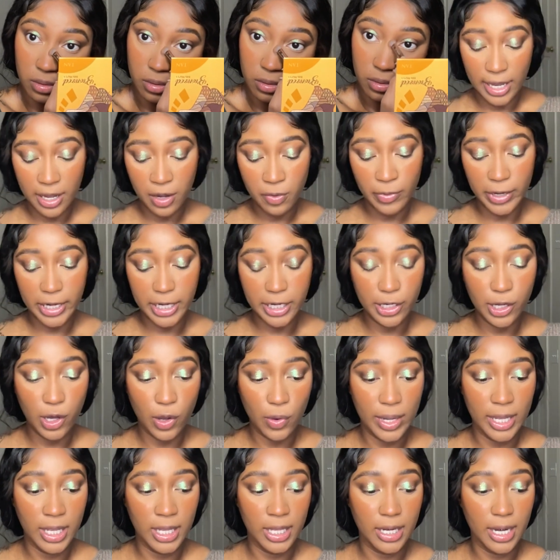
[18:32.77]
I'm ready to go
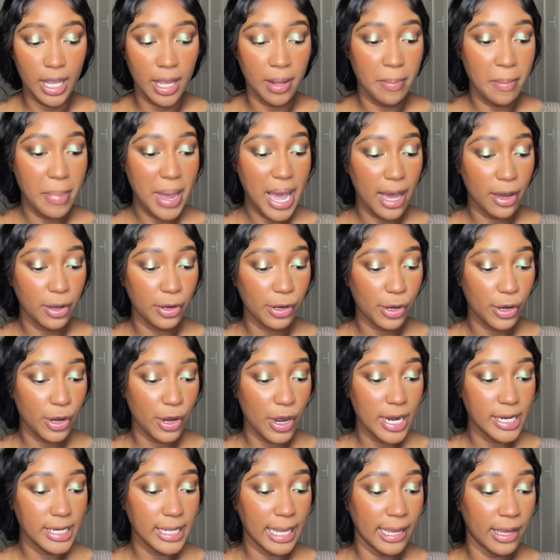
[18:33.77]
in and
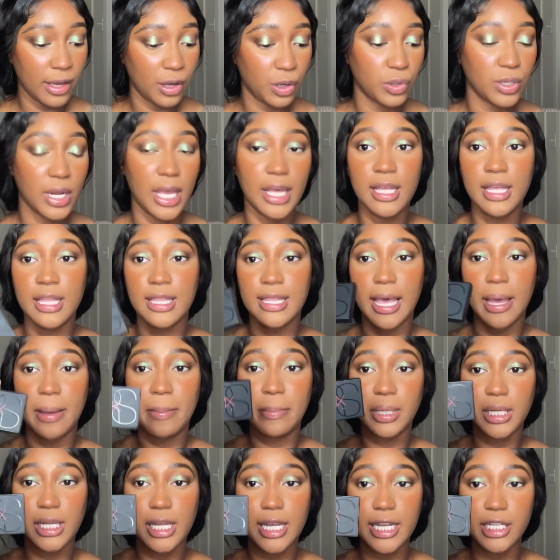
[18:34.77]
powder down that
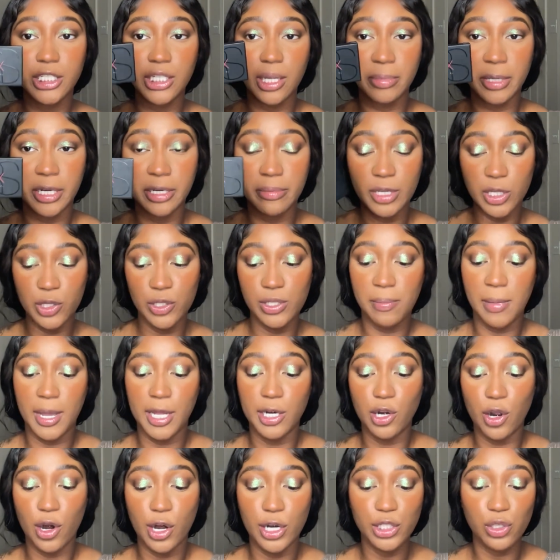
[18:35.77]
blush. I'm gonna be using my
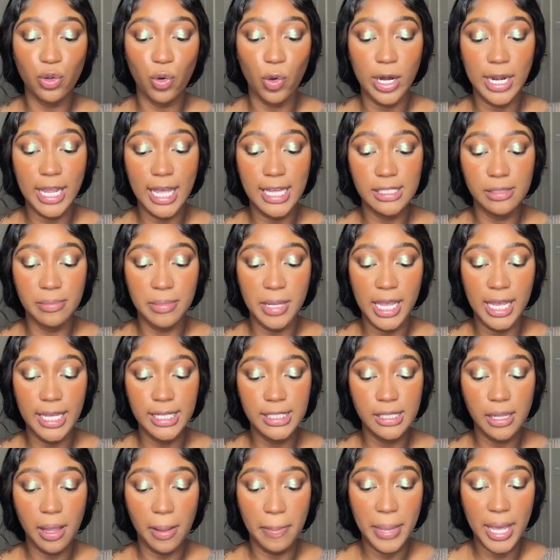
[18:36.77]
NARS Orgasm
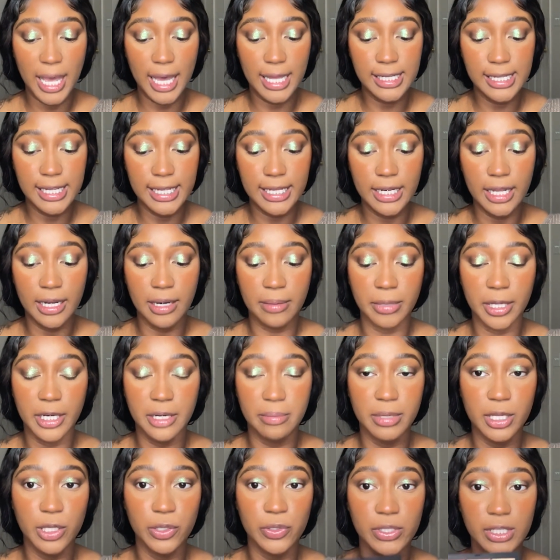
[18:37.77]
X palette, and I'm gonna
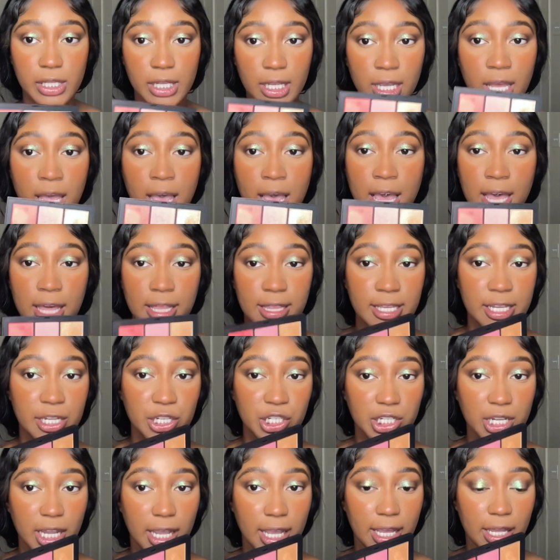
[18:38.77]
be using the
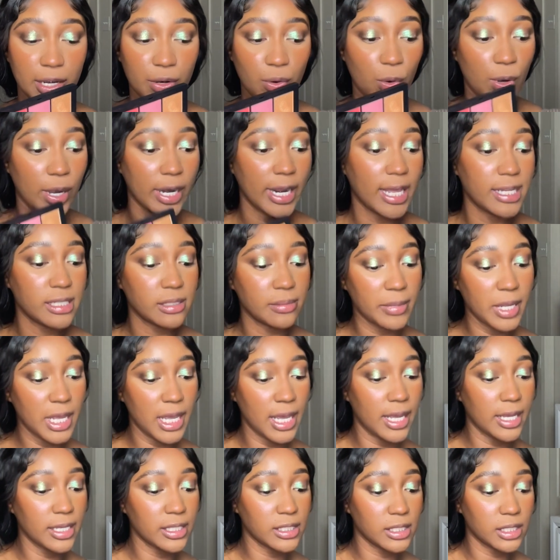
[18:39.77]
shade Orgasm
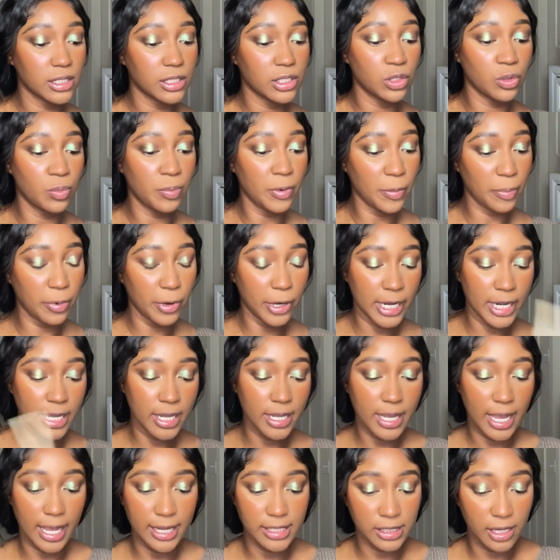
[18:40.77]
X. Super
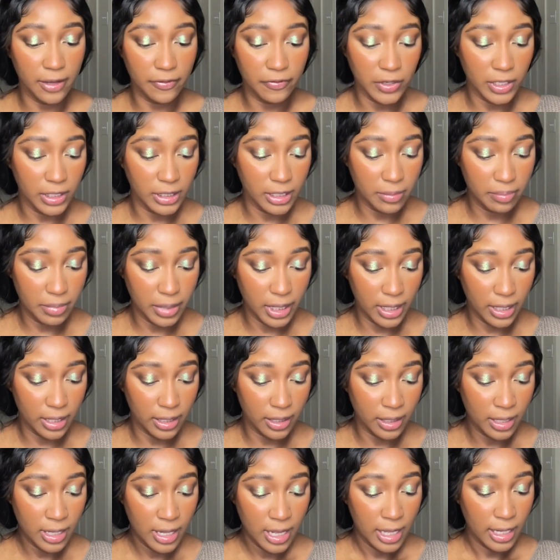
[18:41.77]
pretty, has definitely
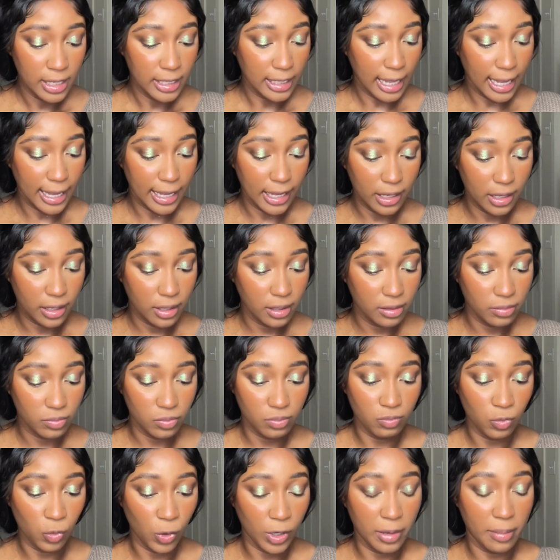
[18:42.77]
been like
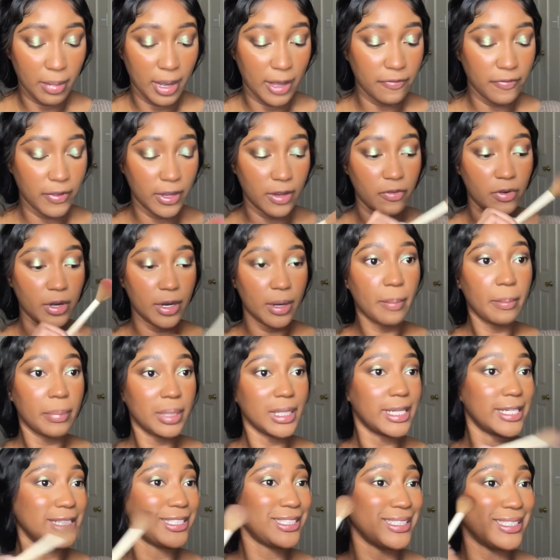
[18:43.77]
one of my favorite
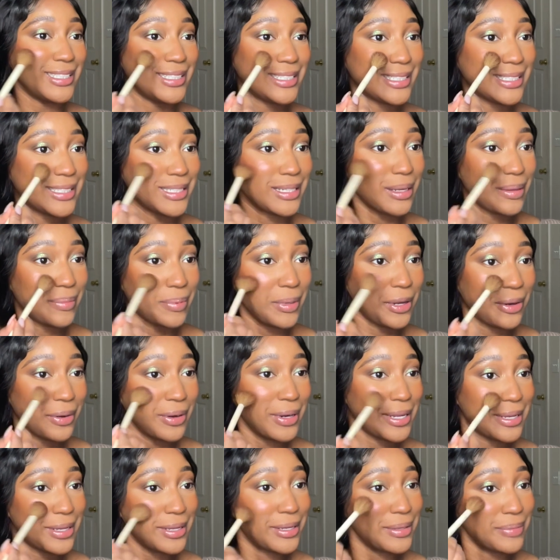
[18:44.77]
blushes,
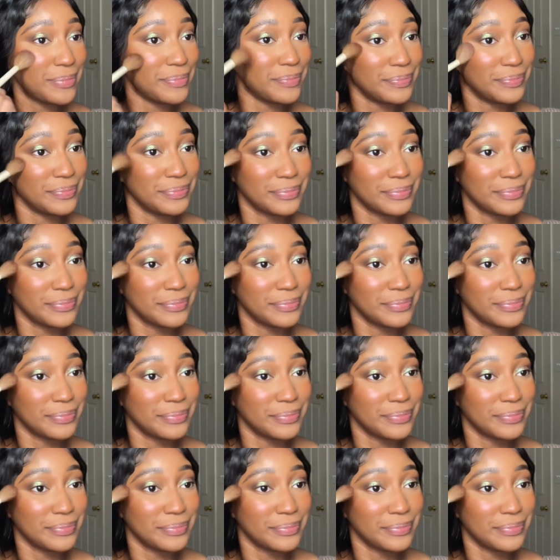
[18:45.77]
period.